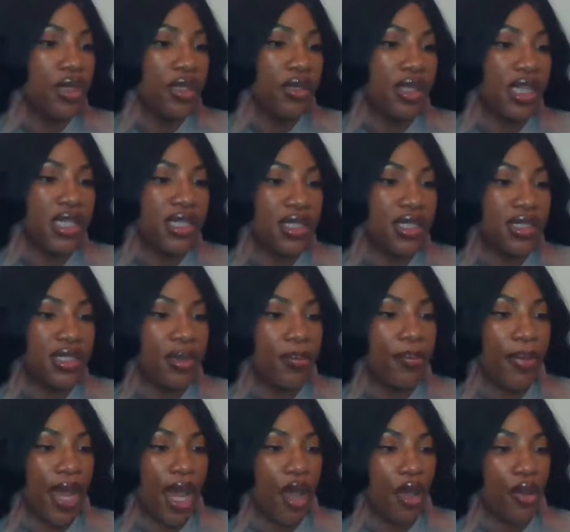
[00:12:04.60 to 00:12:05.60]
This is
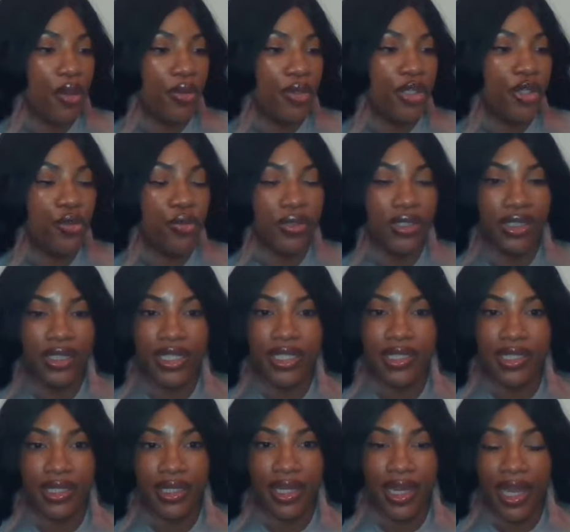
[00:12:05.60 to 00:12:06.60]
about you
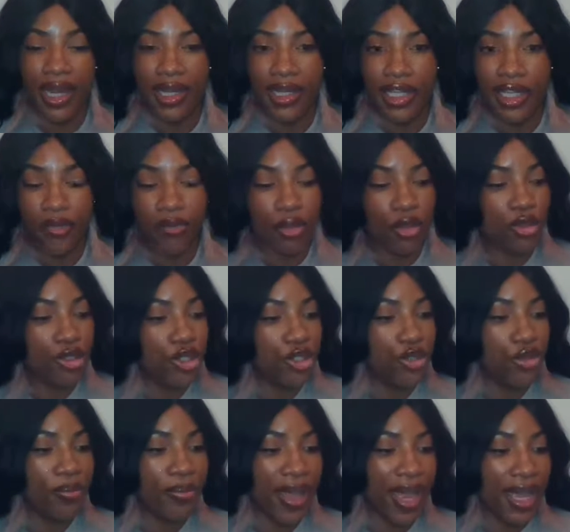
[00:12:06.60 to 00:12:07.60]
releasing any emotional
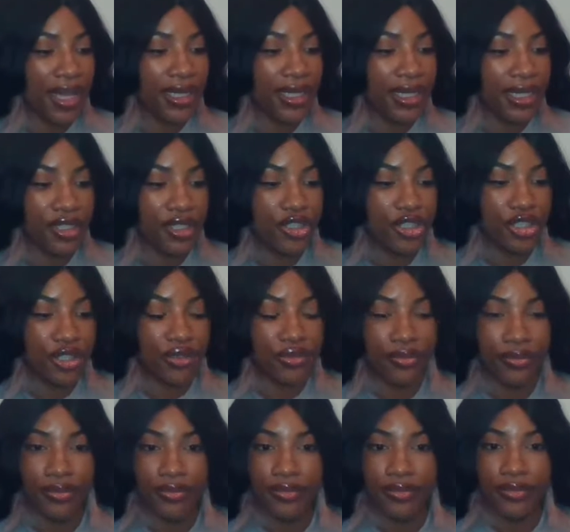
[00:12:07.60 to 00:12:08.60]
baggage
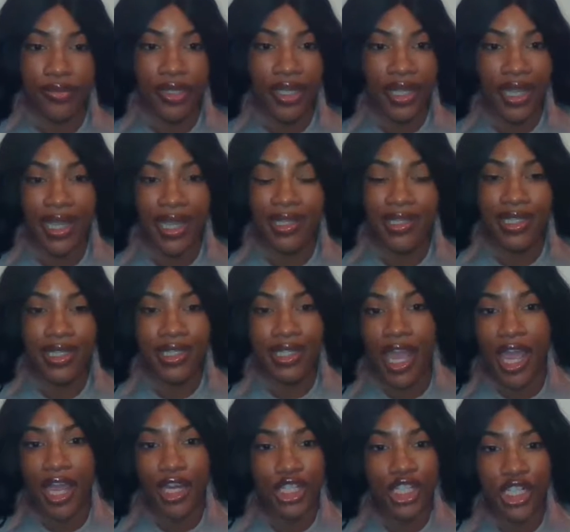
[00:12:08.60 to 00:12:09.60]
and
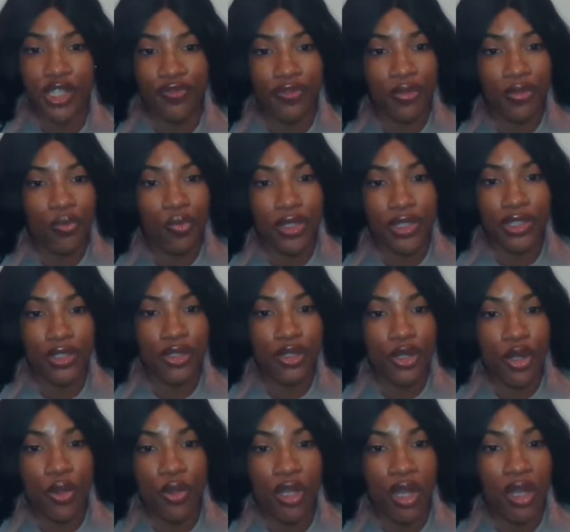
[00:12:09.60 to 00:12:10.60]
detaching from what's
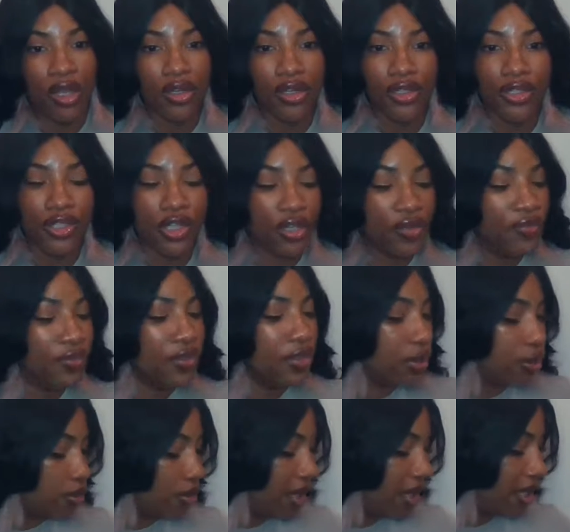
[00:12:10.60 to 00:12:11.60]
no longer serving
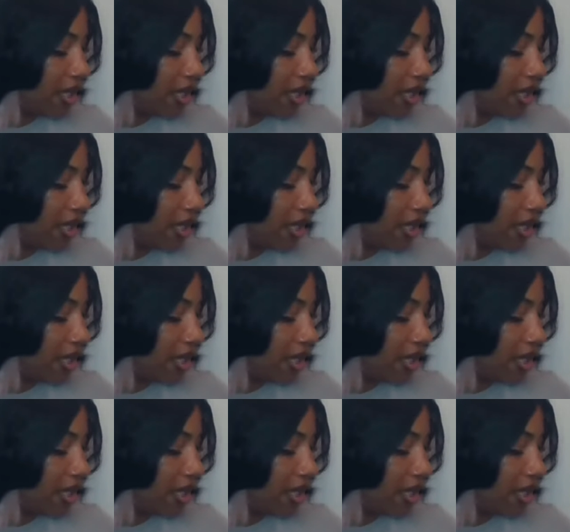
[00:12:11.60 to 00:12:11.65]
you. I